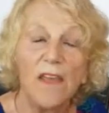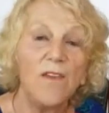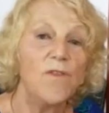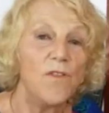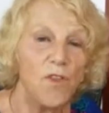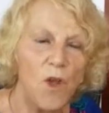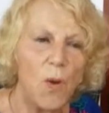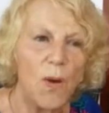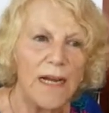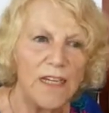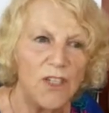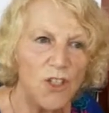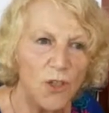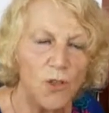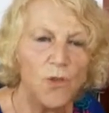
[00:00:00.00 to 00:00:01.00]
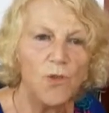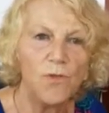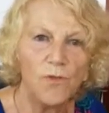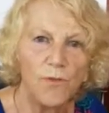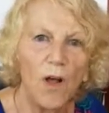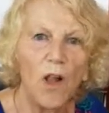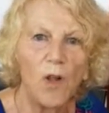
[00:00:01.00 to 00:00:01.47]
even though I do
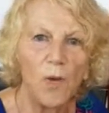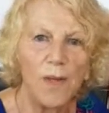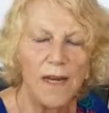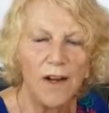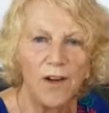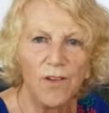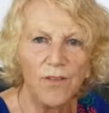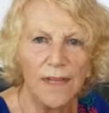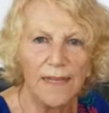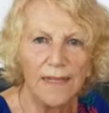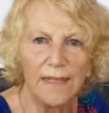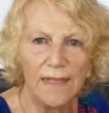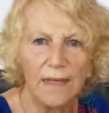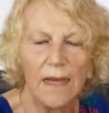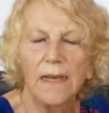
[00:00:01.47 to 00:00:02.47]
follow an Ayurvedic